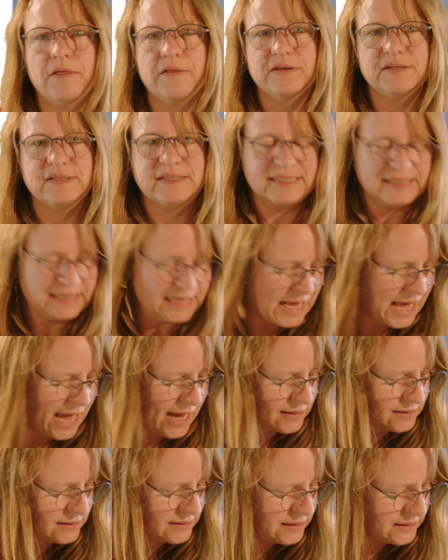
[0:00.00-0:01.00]
the
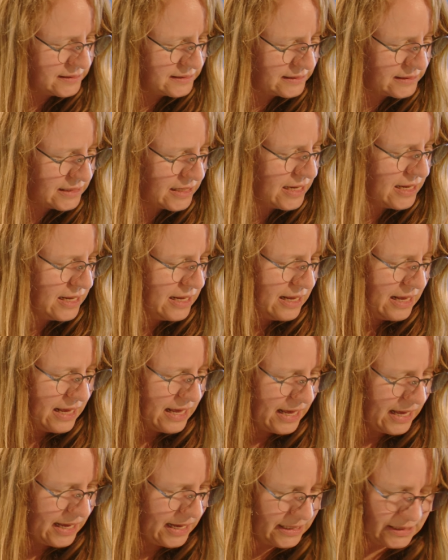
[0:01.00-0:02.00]
z-axis,
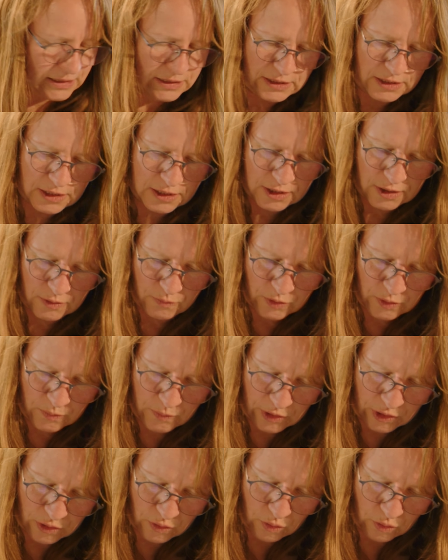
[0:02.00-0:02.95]
and we will